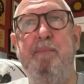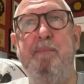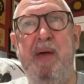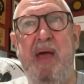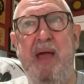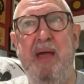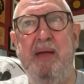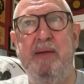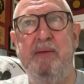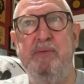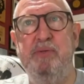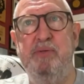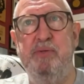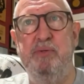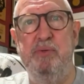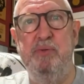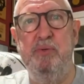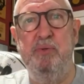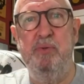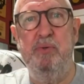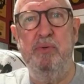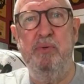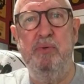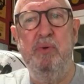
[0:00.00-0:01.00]
back
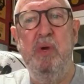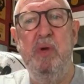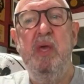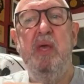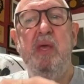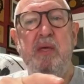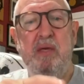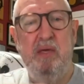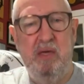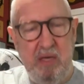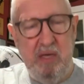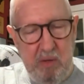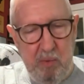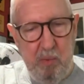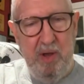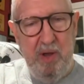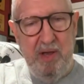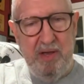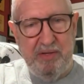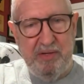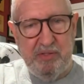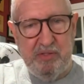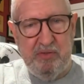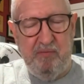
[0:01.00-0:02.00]
to Key
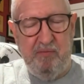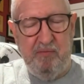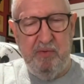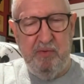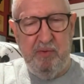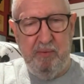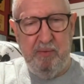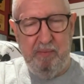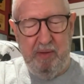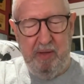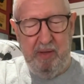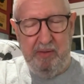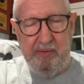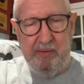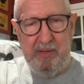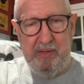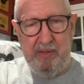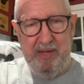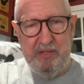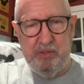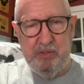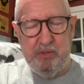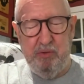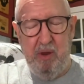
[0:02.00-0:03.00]
West on the
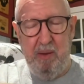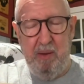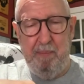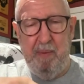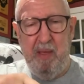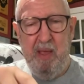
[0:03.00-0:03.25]
last trip,